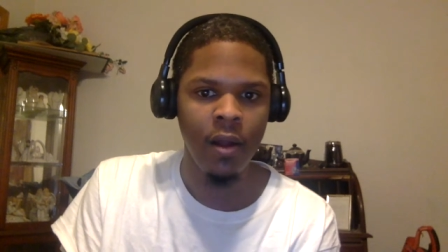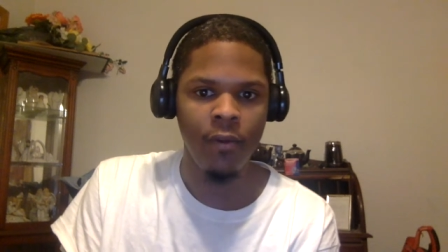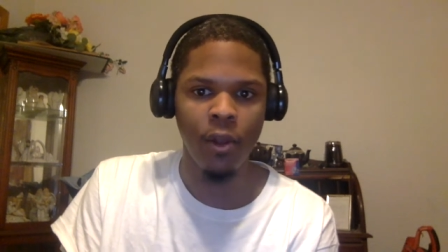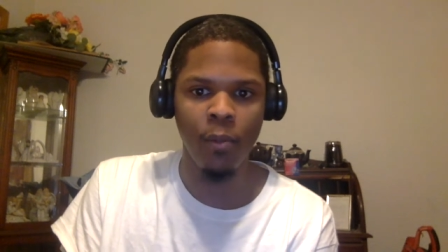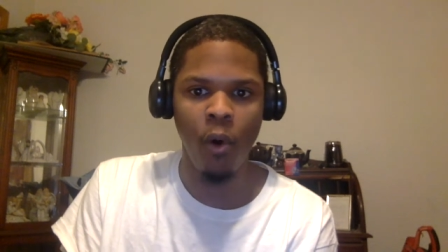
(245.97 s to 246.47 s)

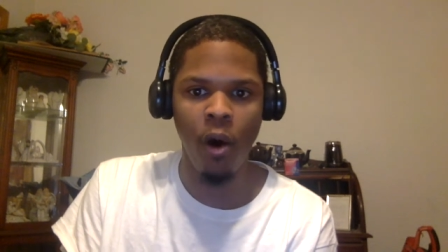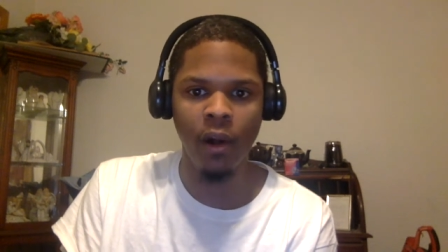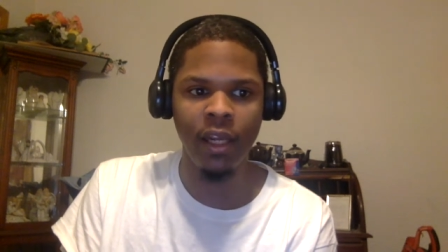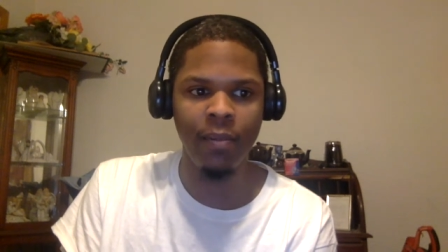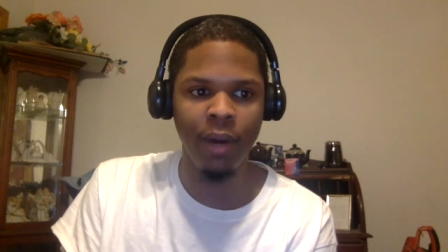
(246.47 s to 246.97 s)
The
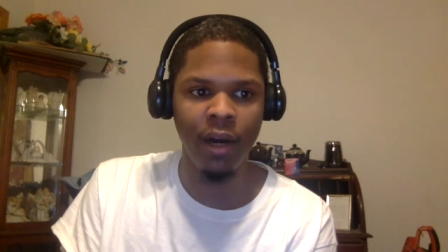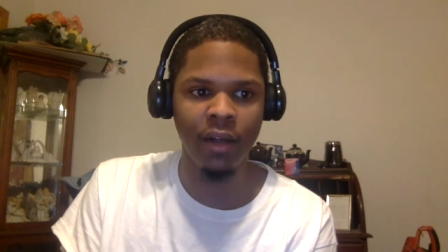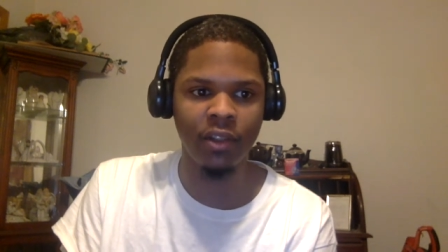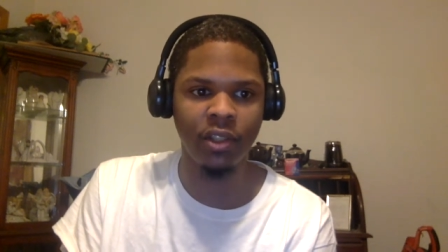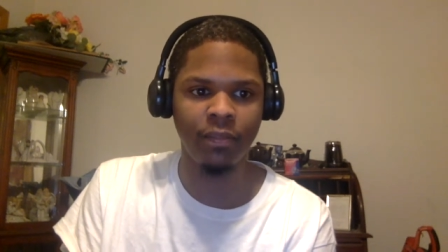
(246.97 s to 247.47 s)
Milwaukee
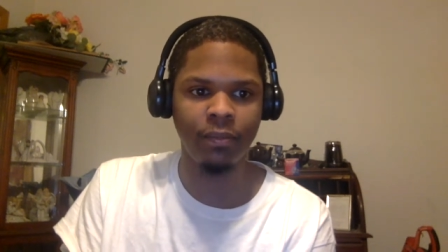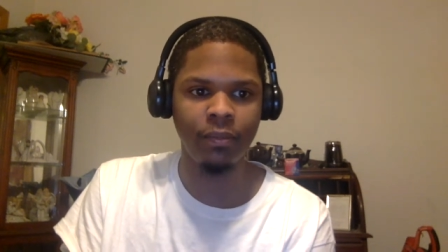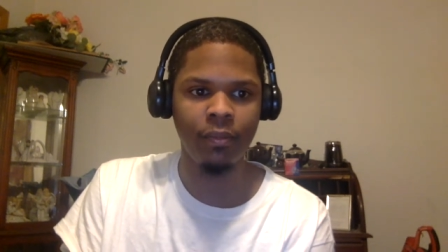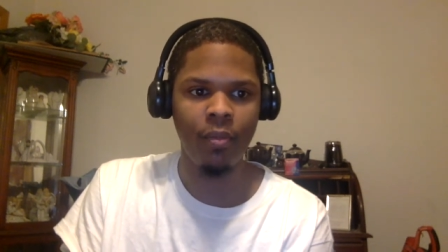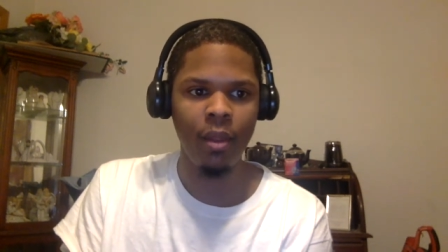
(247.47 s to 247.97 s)
Bucks
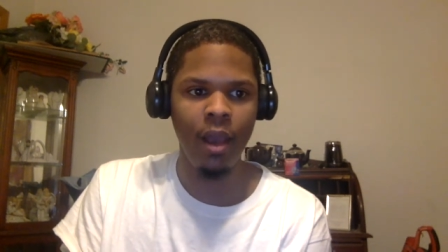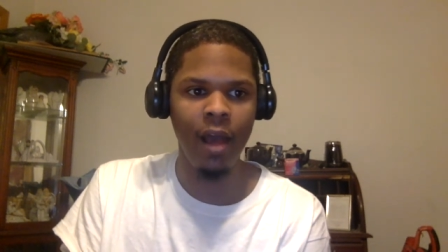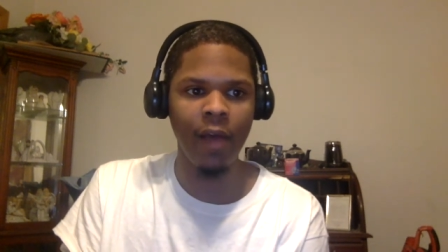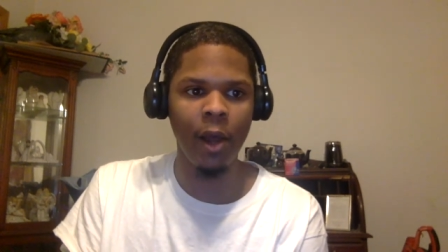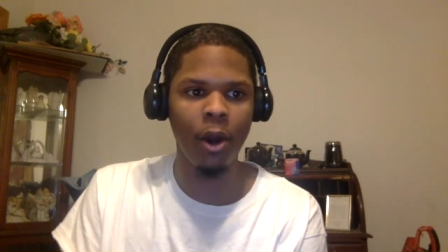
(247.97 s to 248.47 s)
have
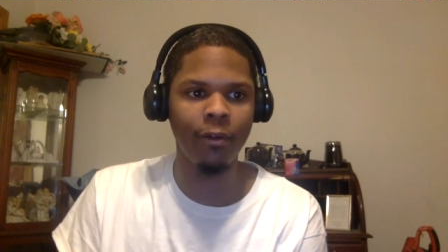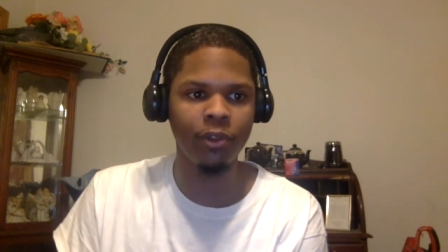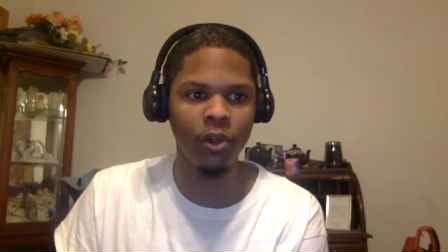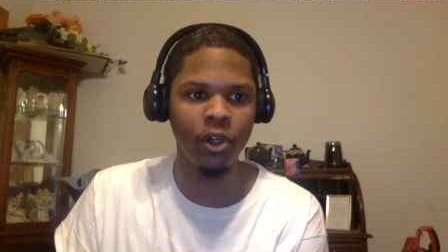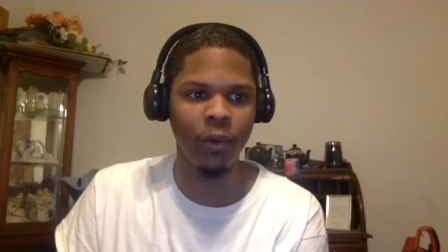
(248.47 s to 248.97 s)
got off
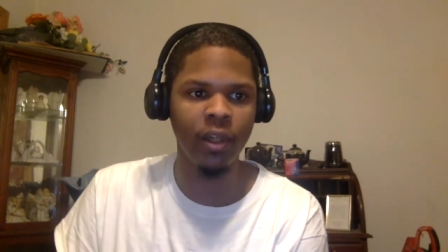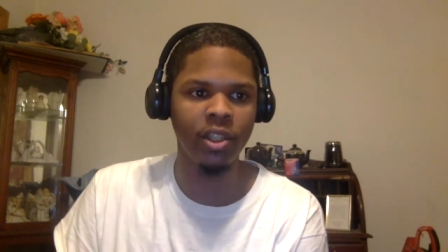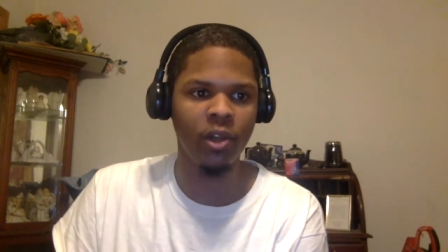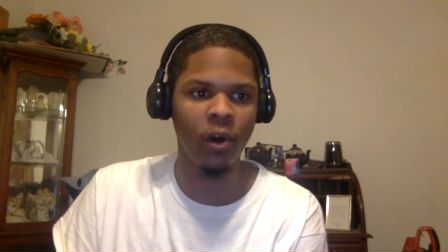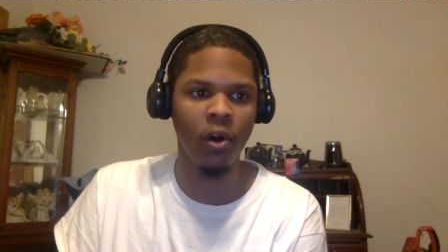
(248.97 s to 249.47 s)
to a great
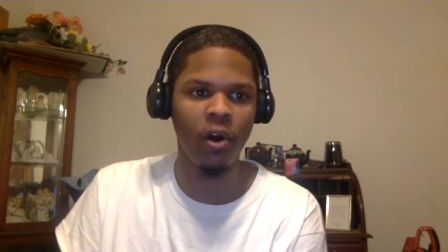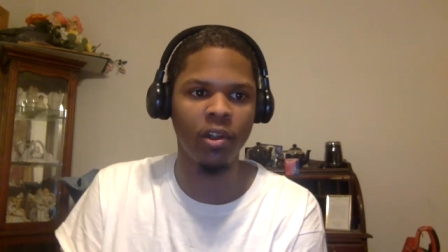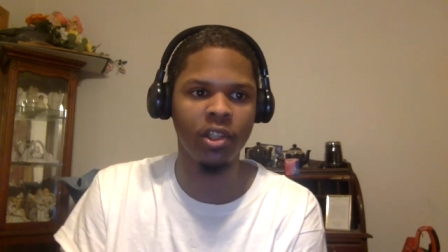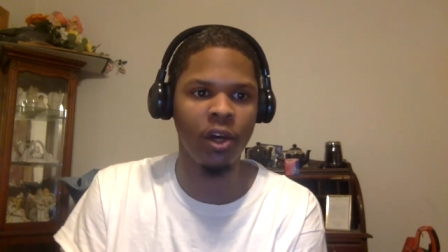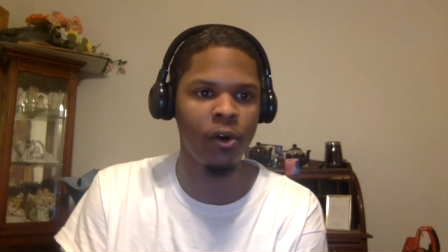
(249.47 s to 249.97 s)
start
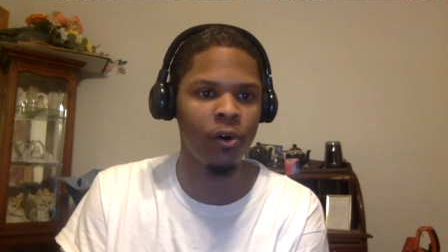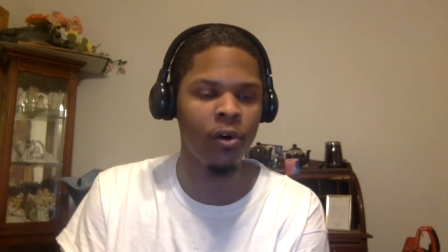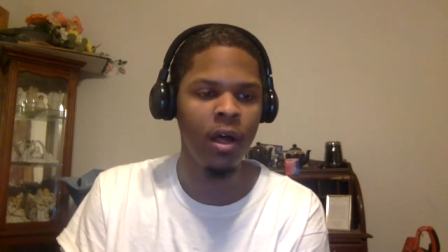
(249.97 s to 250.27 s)
also.